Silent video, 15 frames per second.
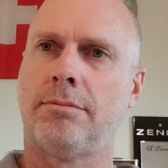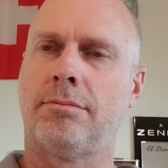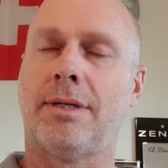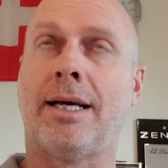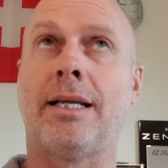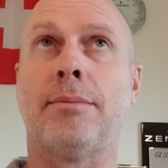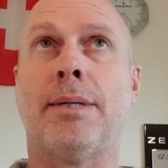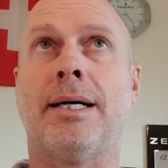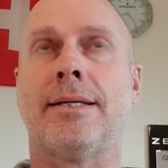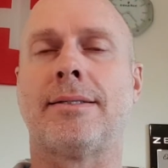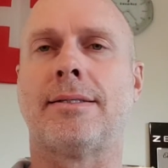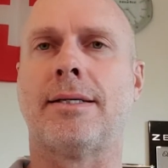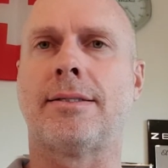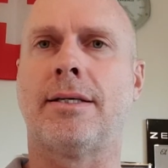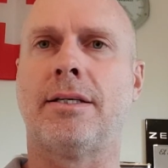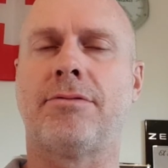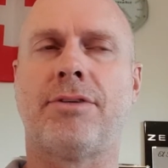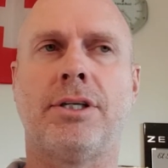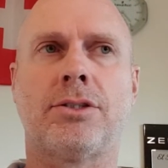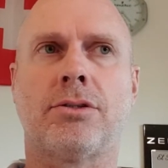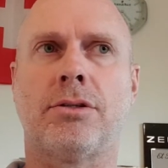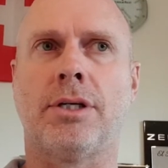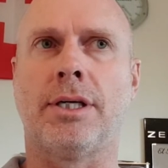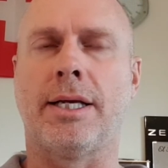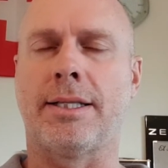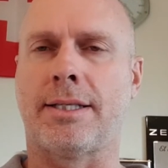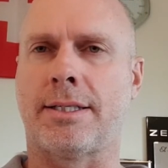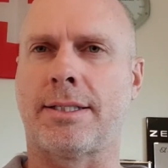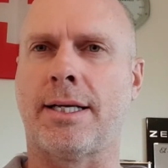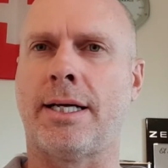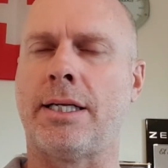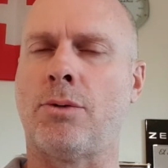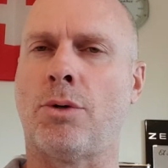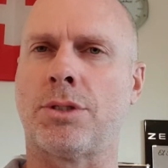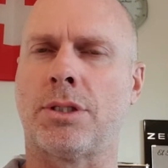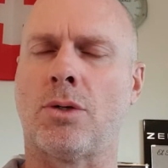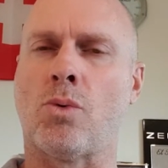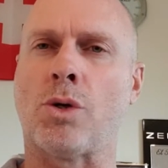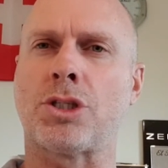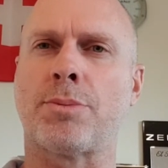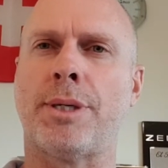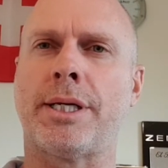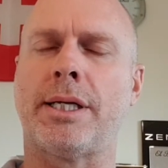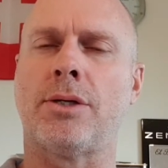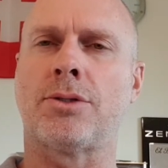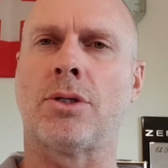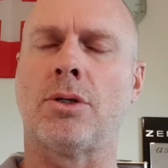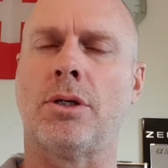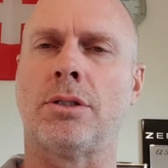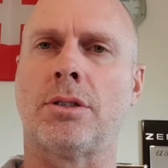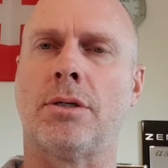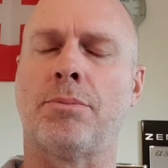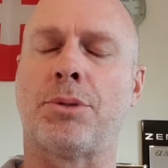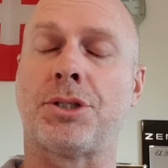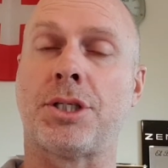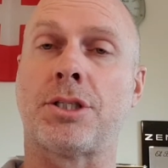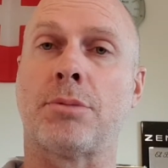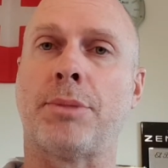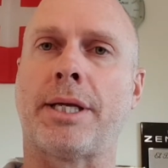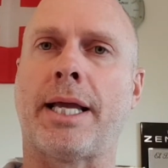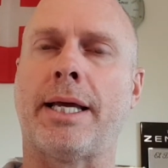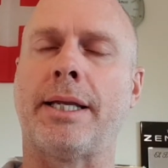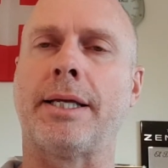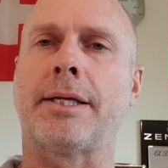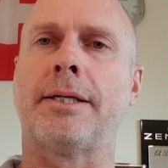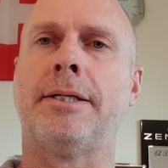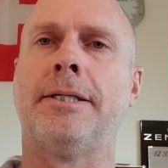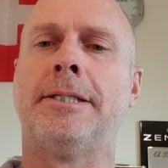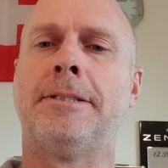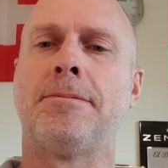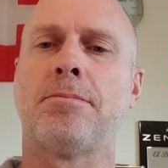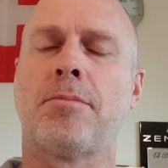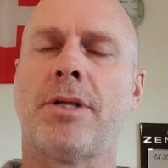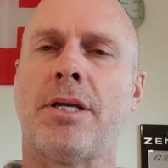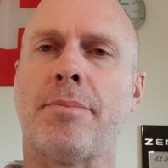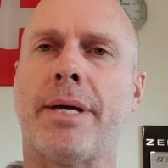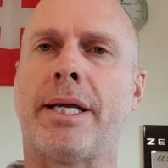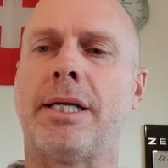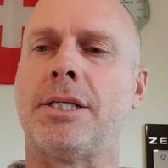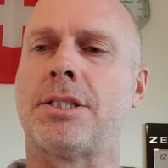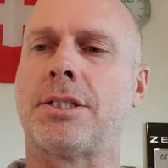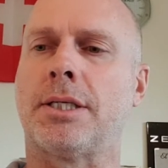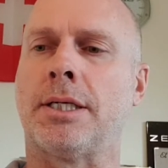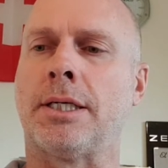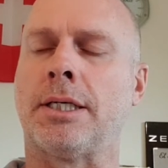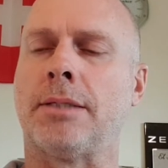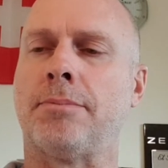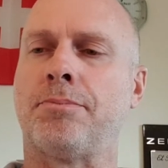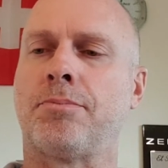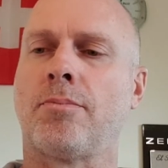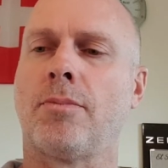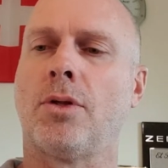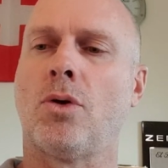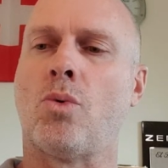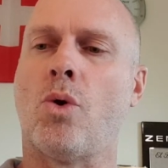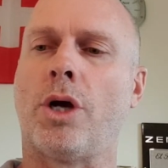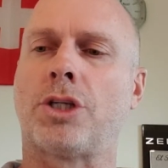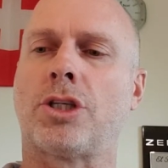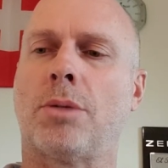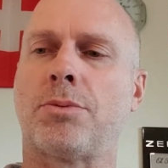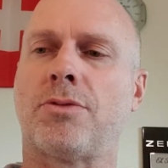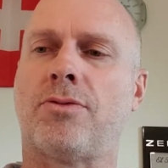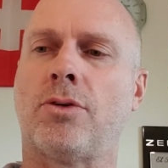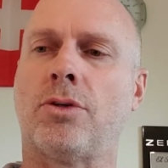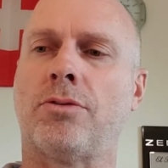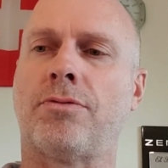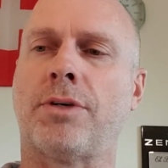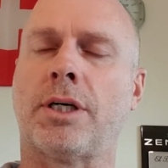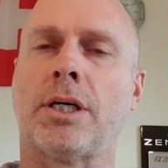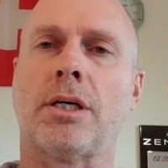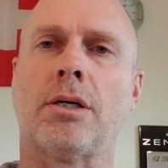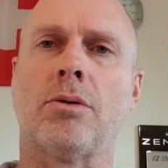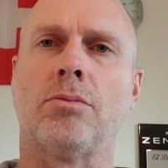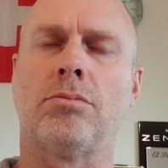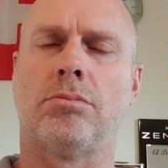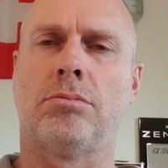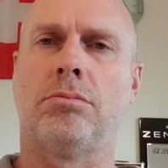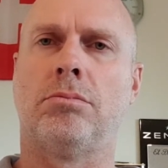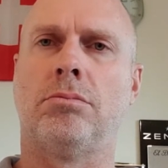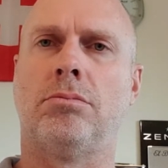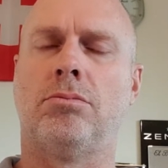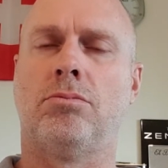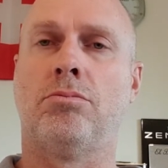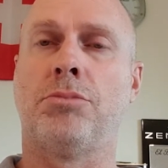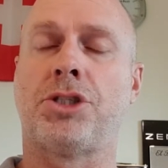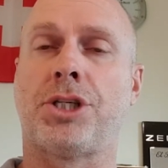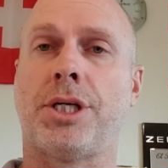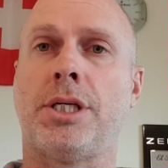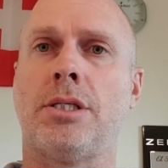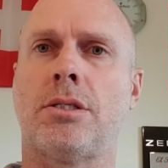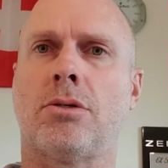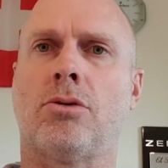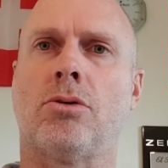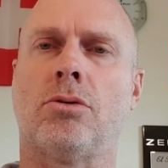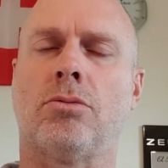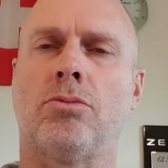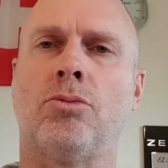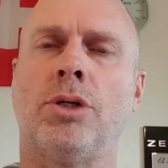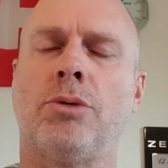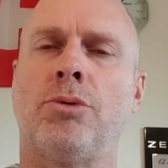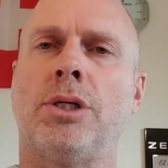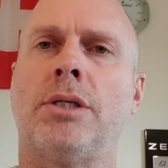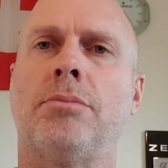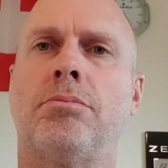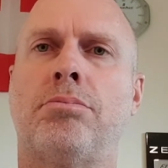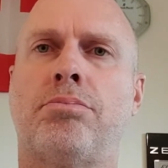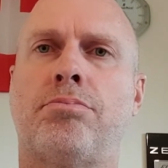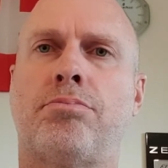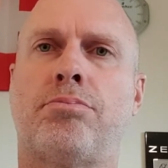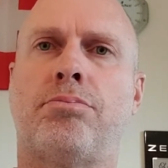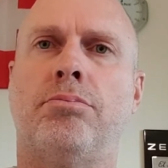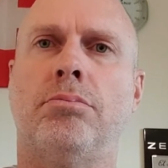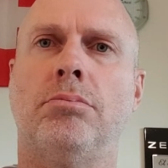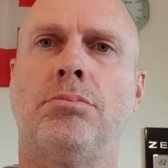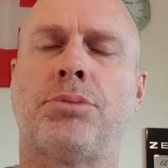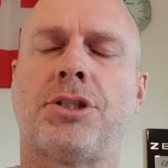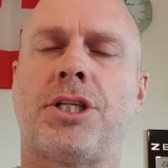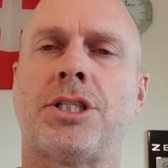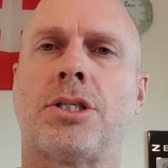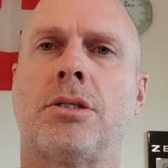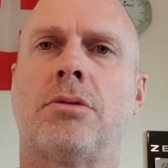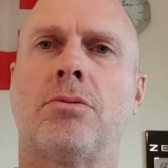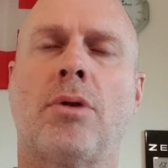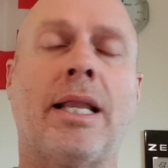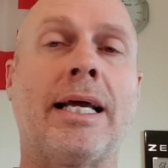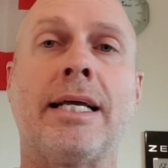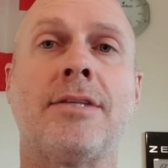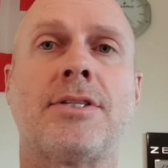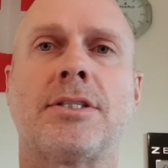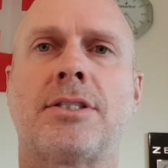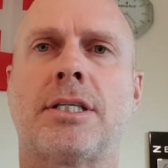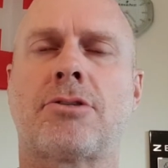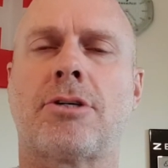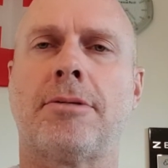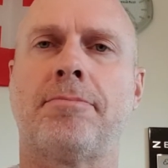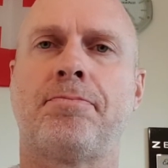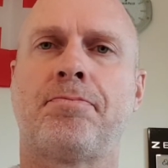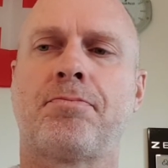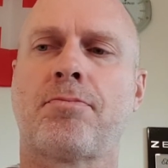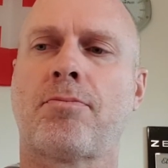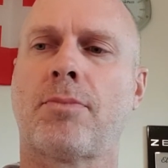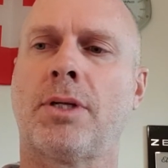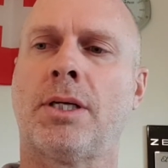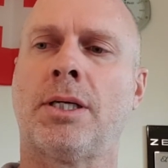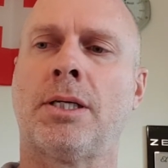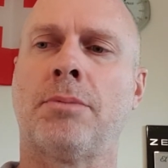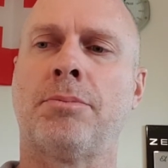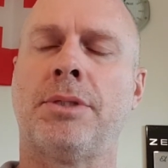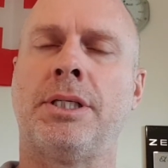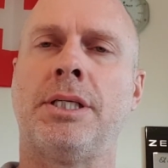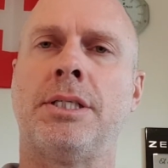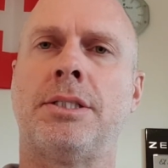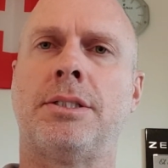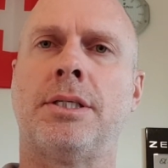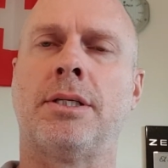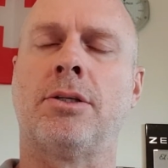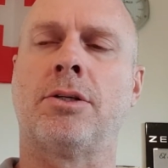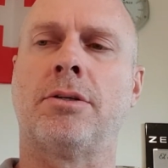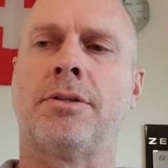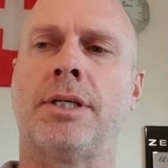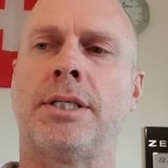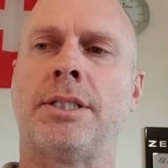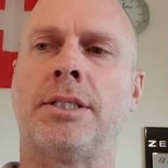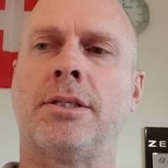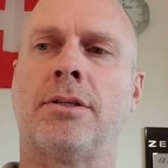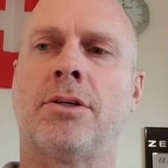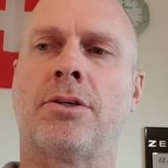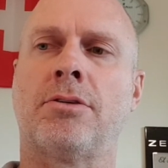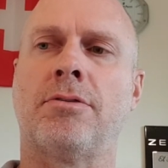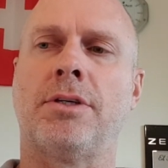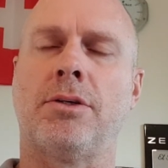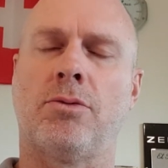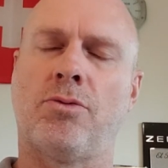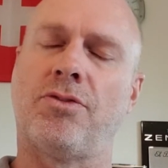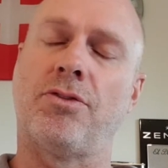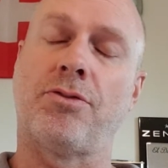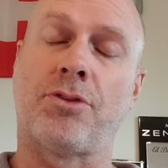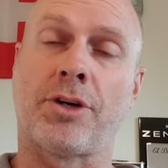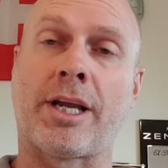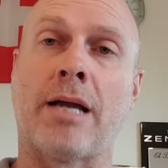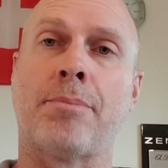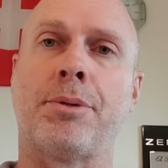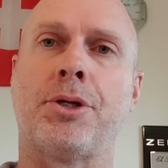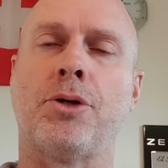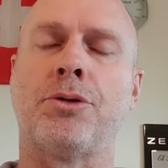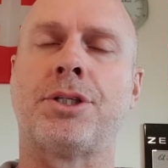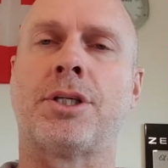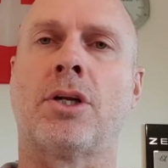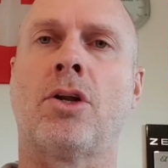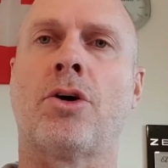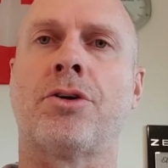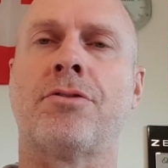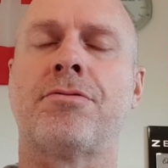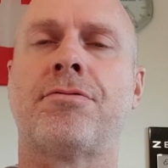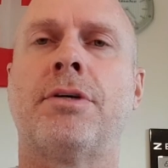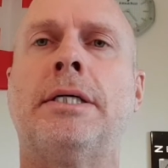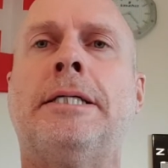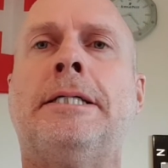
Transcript: la base, they say in French, or at the start he wasn't a watchmaker, he was a precision mechanic. He managed workshops full of machines, or really precision lathes, etc. And they did a lot of for a company who did a lot of